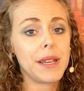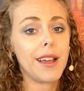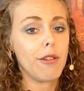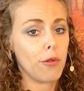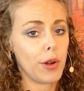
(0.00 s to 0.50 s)

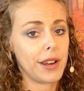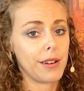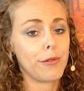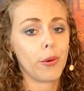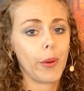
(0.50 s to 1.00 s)
be
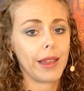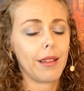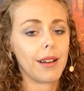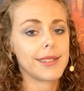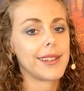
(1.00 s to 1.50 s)
avoided for weight
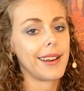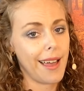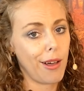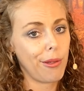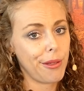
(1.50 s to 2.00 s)
loss and
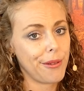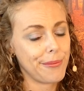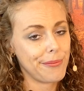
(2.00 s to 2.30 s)
health.